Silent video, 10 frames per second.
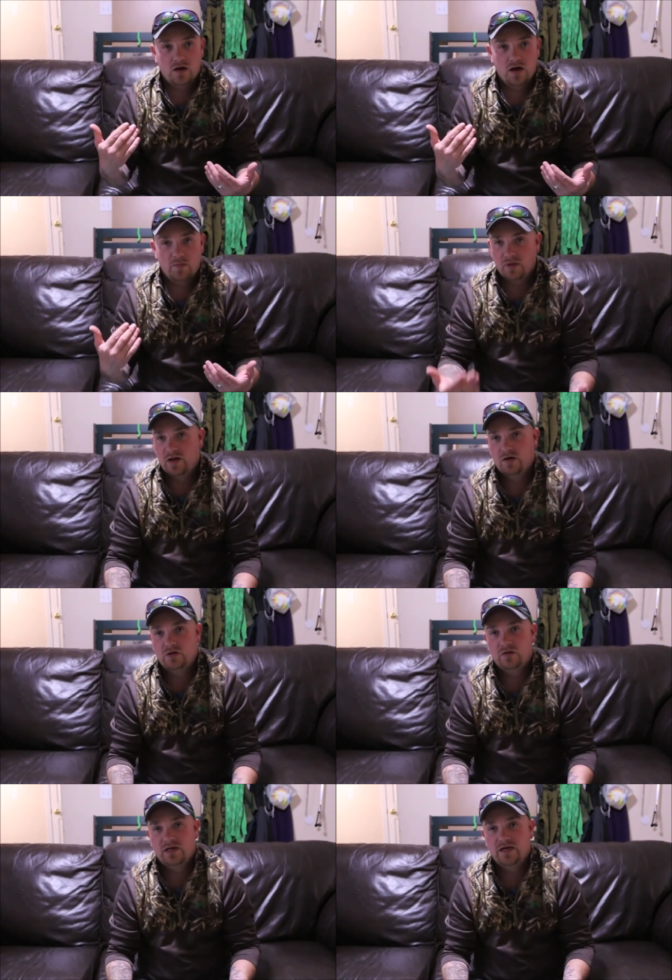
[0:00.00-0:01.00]
I plan on
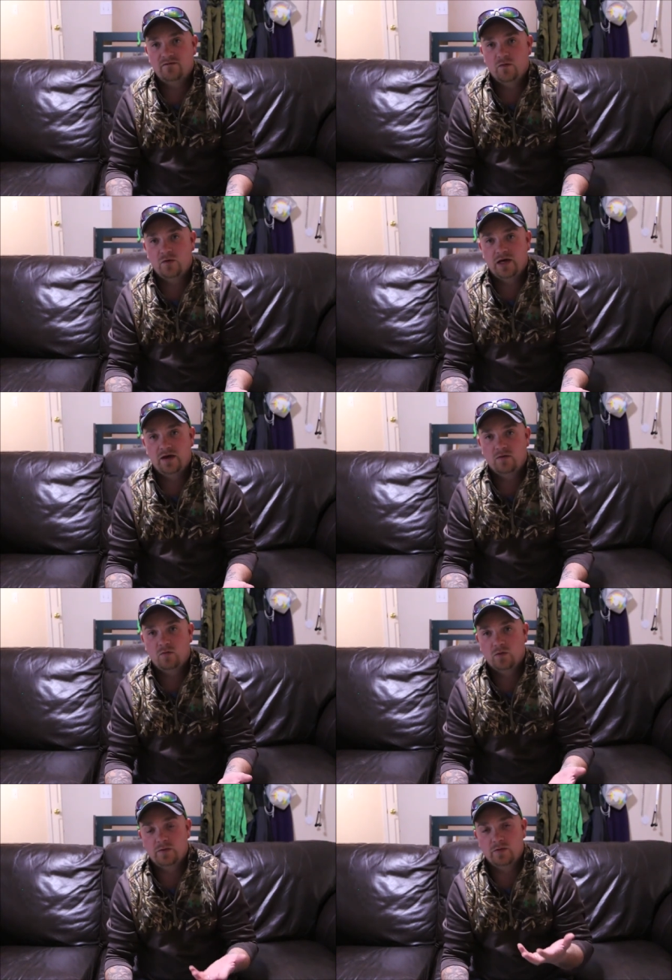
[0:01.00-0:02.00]
doing a giveaway
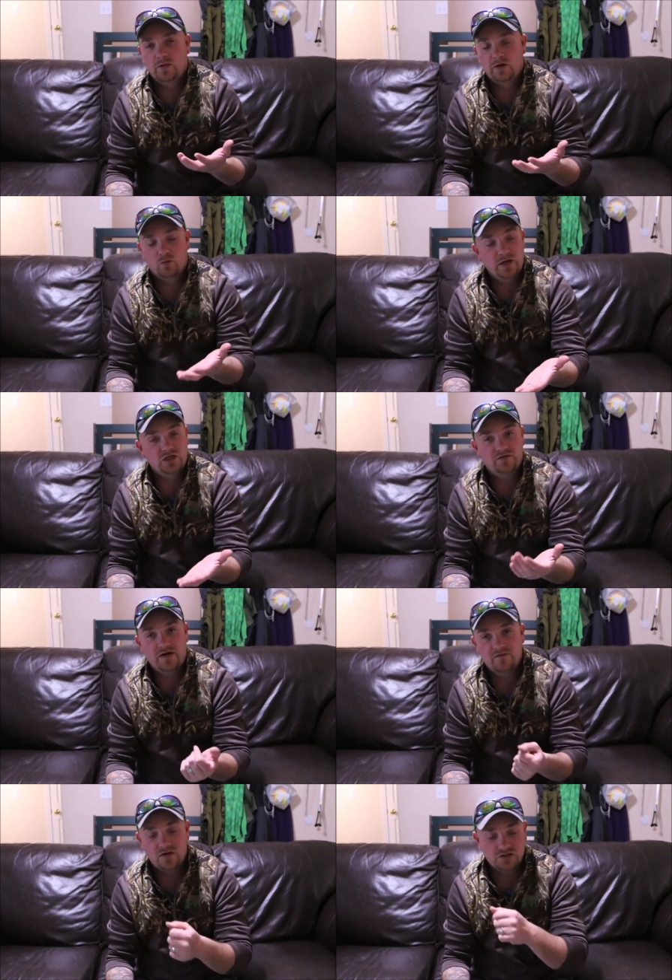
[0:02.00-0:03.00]
when we reach
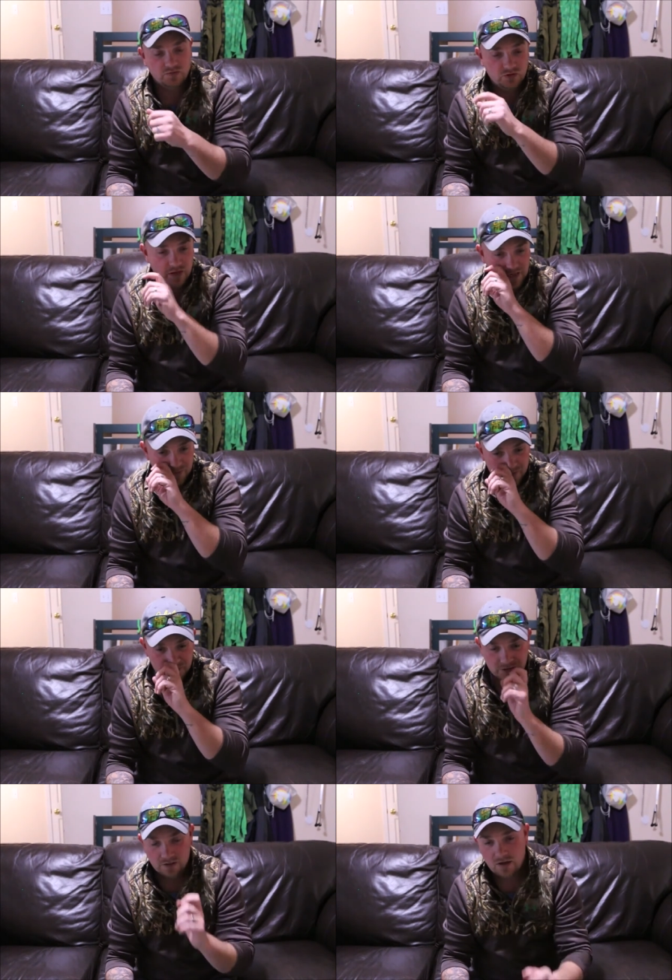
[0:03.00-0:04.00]
500
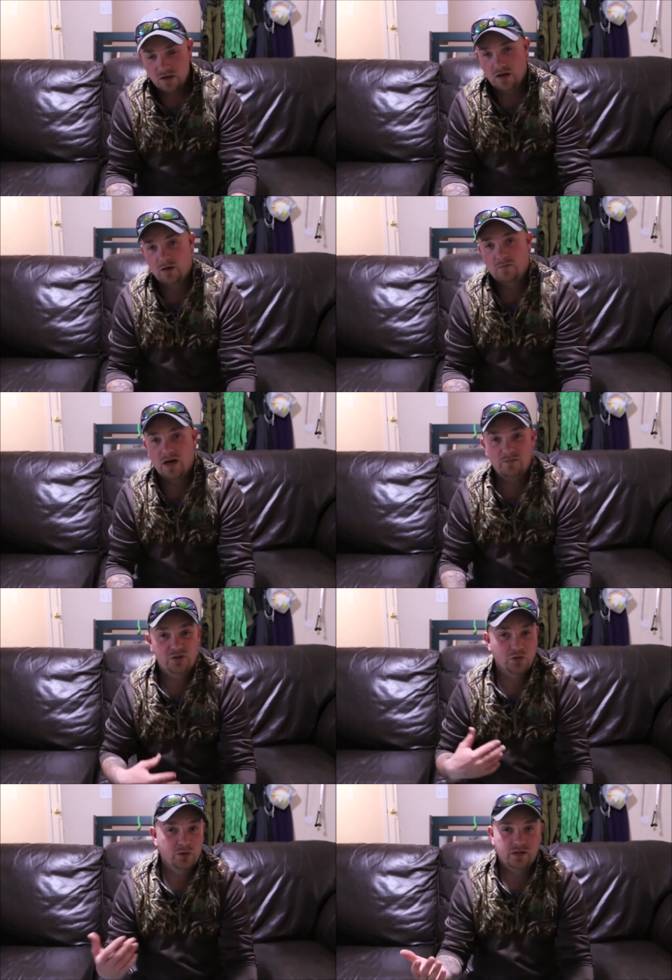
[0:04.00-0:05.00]
subscribers. I'm
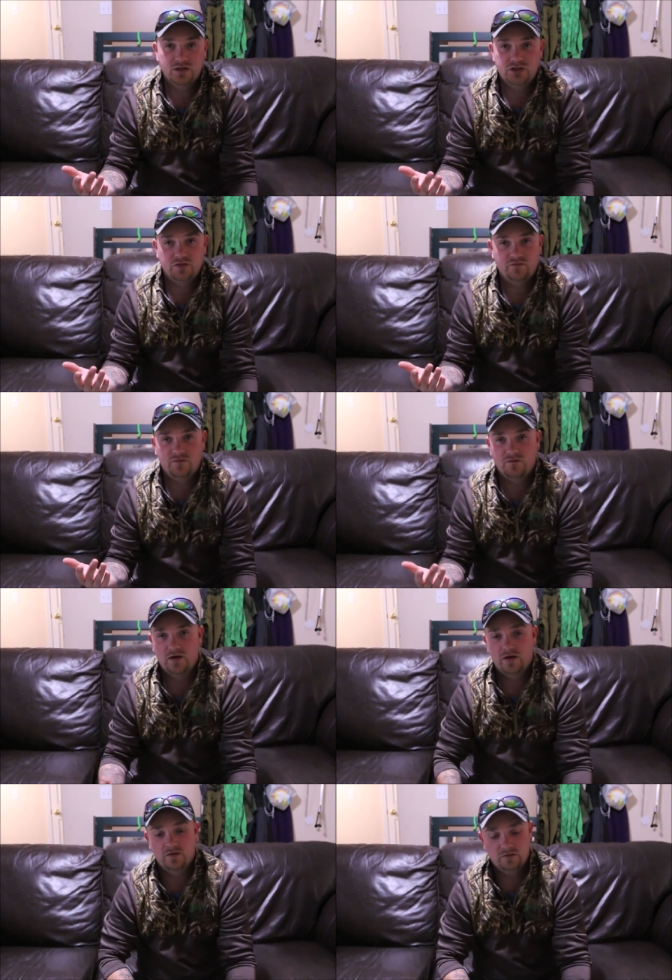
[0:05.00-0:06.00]
doing this just for
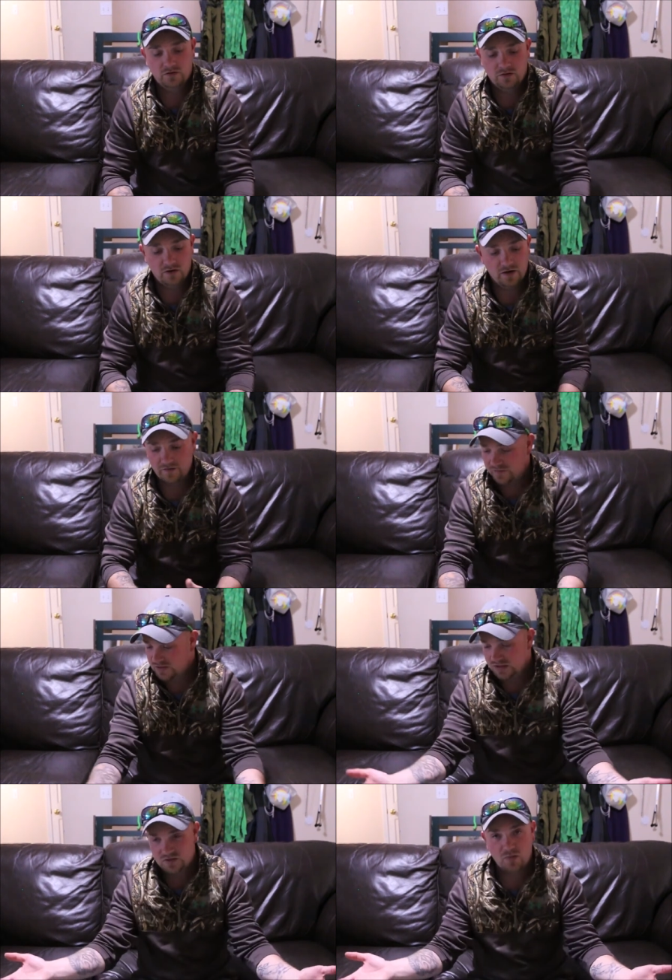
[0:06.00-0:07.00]
fun. None of
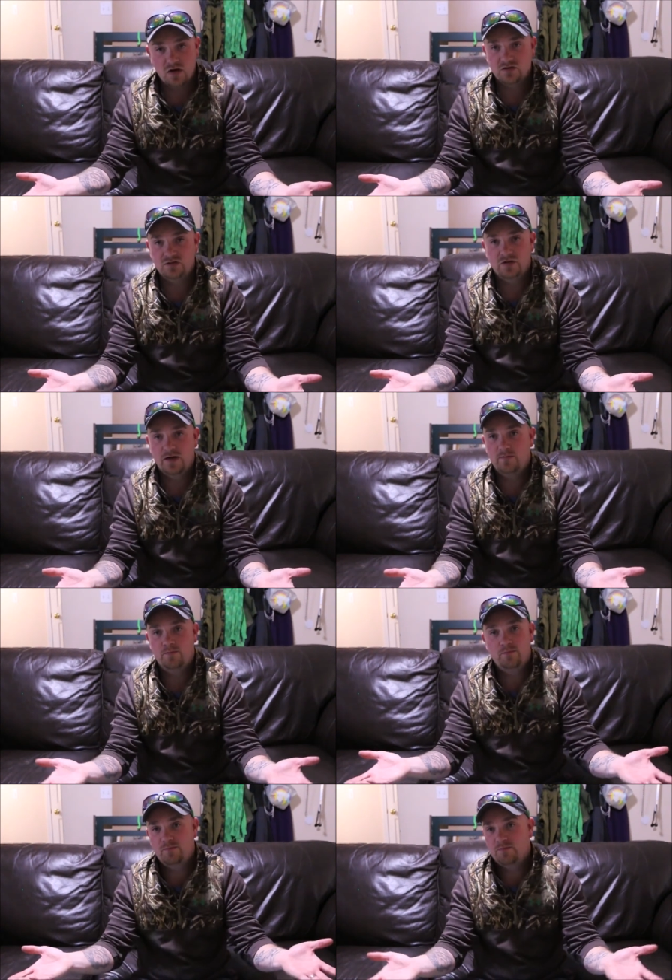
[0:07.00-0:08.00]
this is sponsored. I
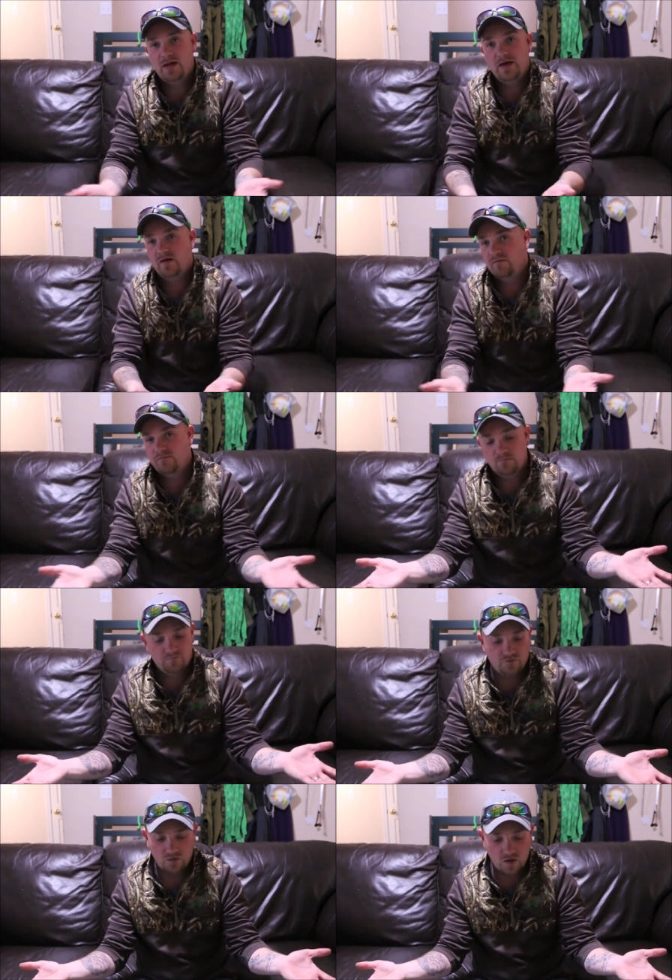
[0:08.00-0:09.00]
pay
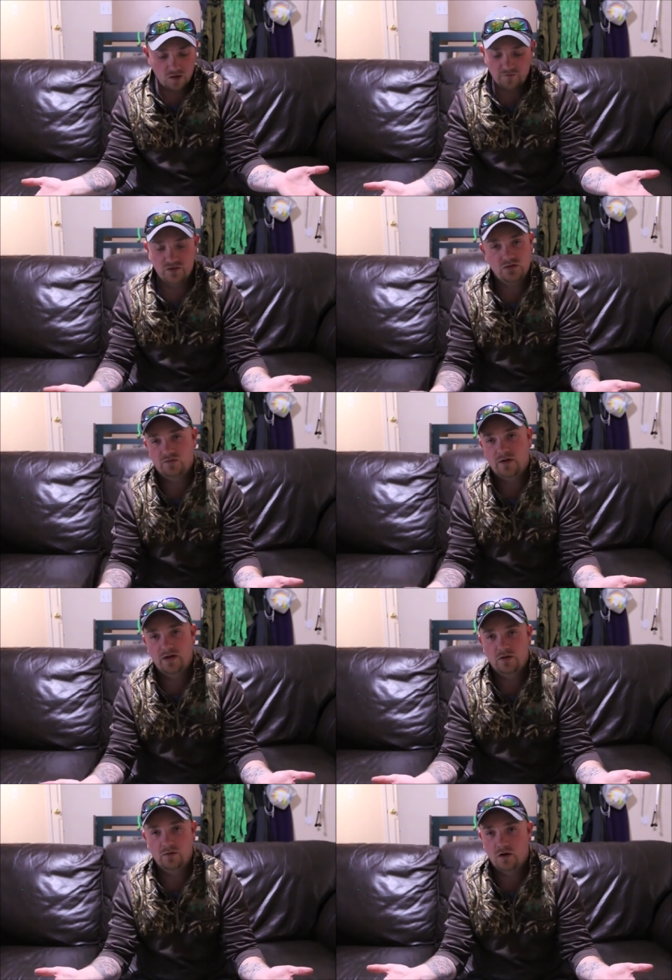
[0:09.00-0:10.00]
for all of this with
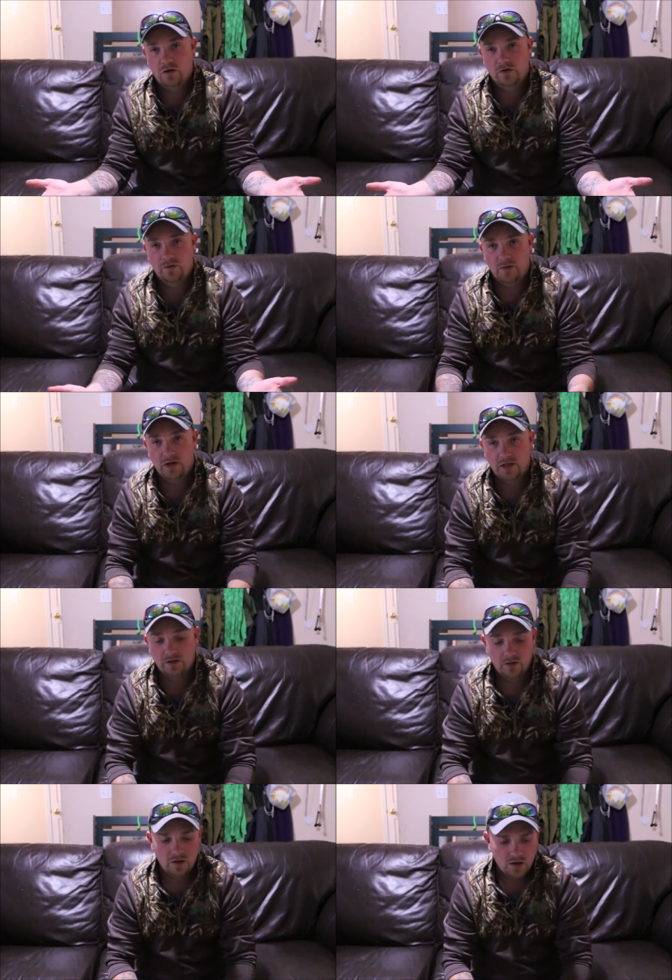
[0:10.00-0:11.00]
my own hard-earned money.